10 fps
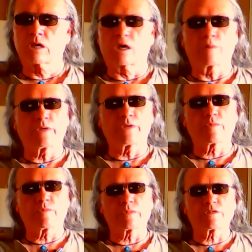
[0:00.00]
Coming
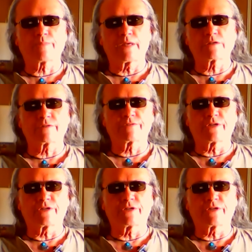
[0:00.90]
from a space of